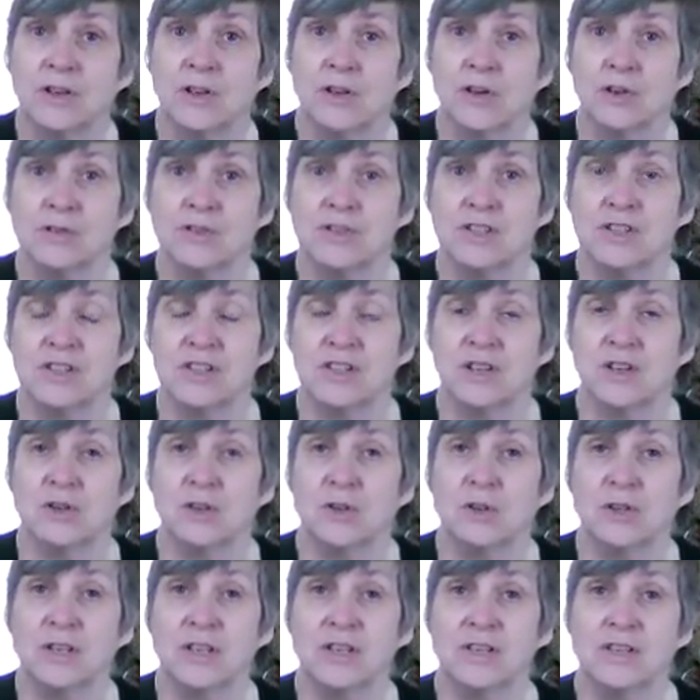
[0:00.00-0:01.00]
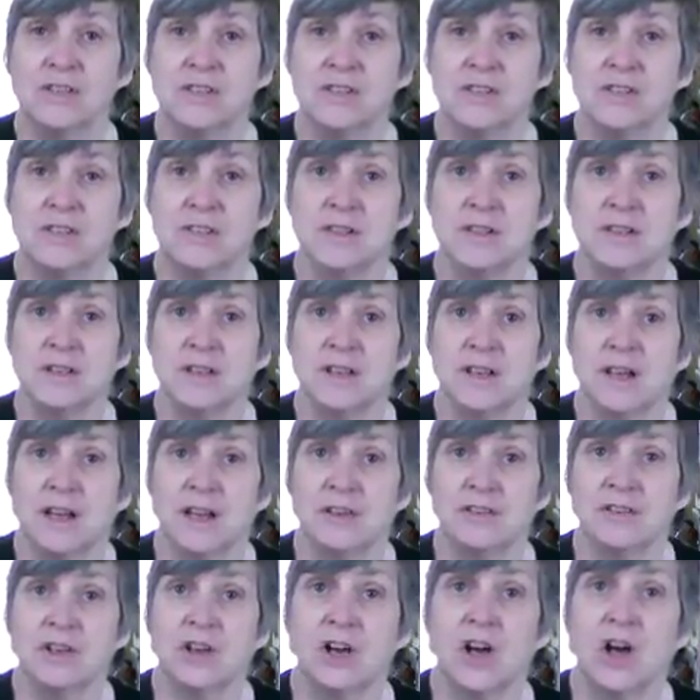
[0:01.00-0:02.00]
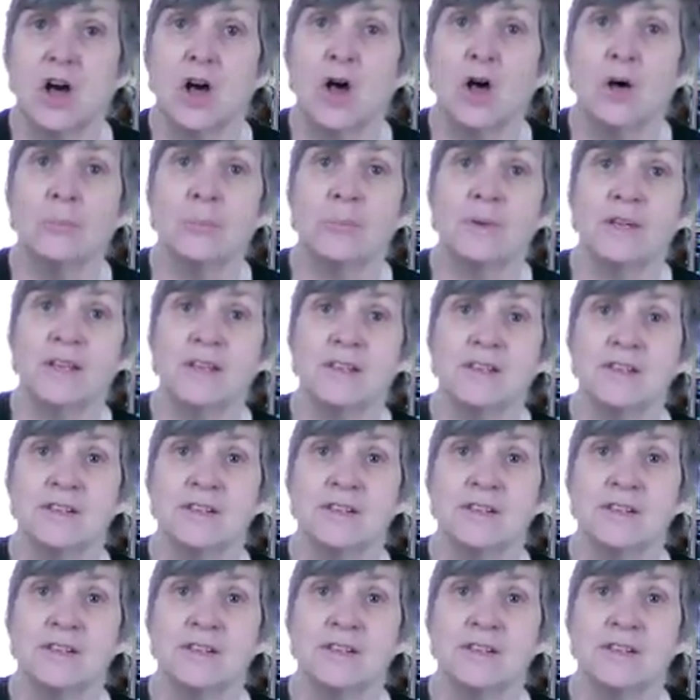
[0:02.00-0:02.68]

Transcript: of stillness and calmness